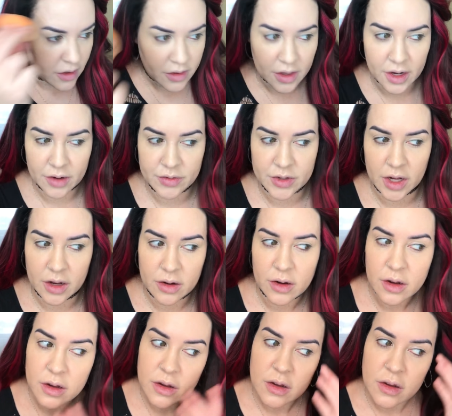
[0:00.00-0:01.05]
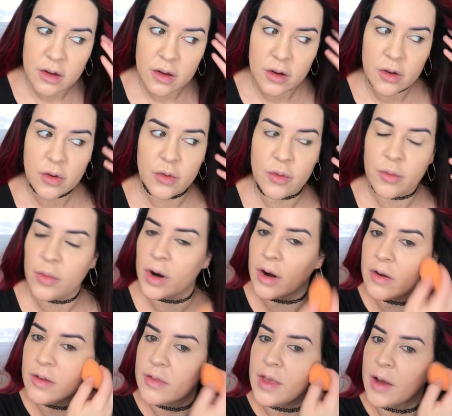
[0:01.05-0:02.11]
that I've done
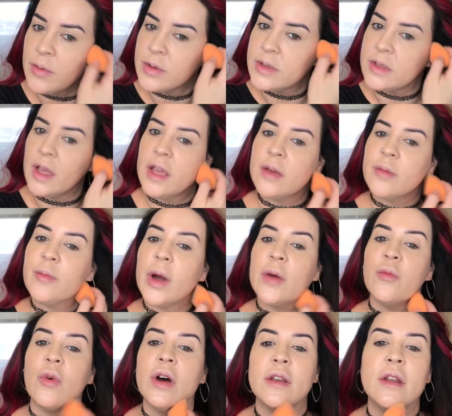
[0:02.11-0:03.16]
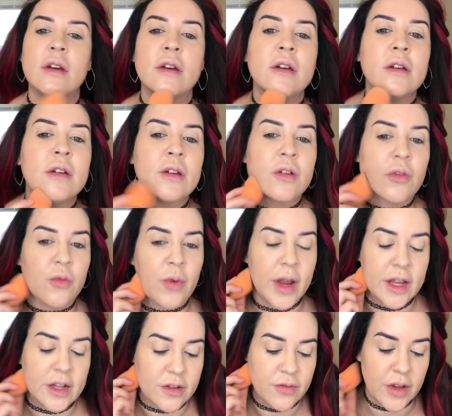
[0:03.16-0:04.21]
where that was like my one
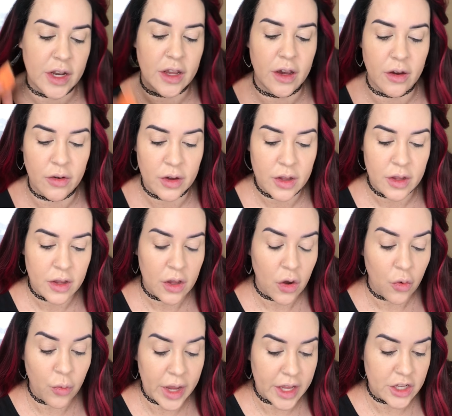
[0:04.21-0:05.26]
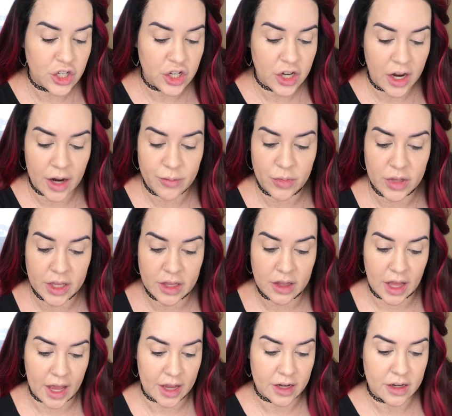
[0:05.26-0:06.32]
rant video, which I'm really
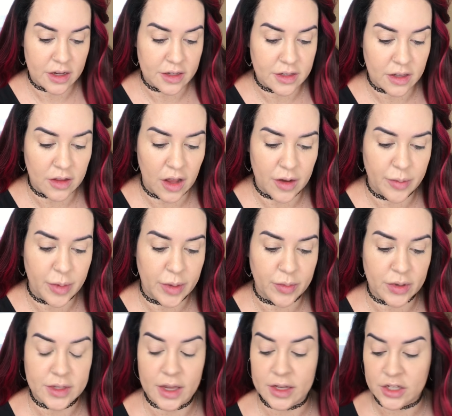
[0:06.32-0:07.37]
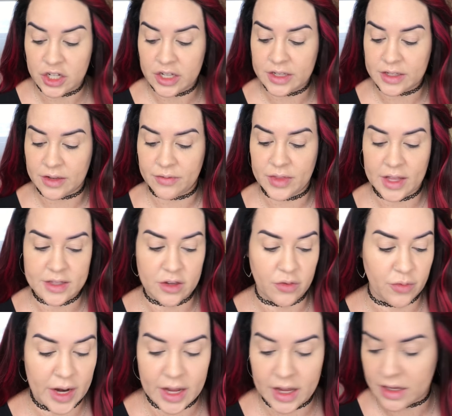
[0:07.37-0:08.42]
glad, because a lot of people said, geez, if that's a
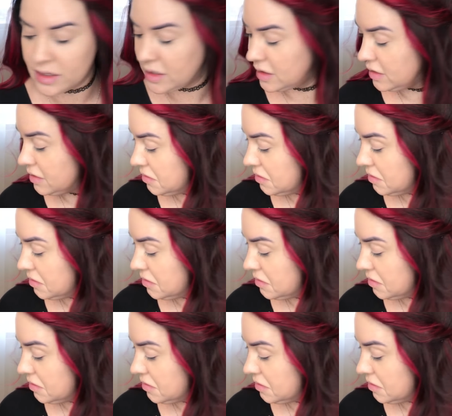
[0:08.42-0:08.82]
rant,